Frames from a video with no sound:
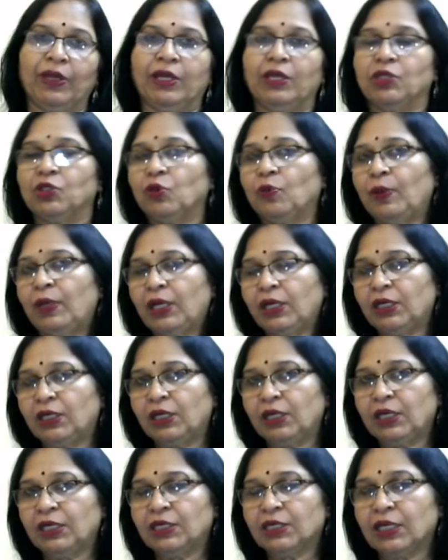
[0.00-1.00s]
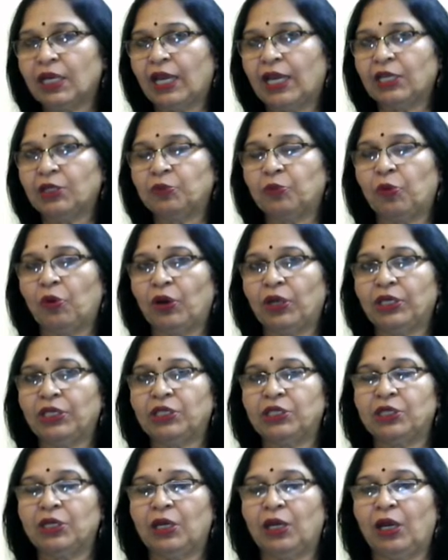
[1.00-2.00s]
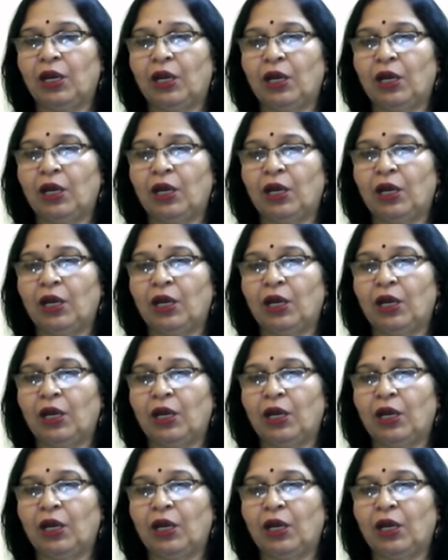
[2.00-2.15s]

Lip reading: So when it is at point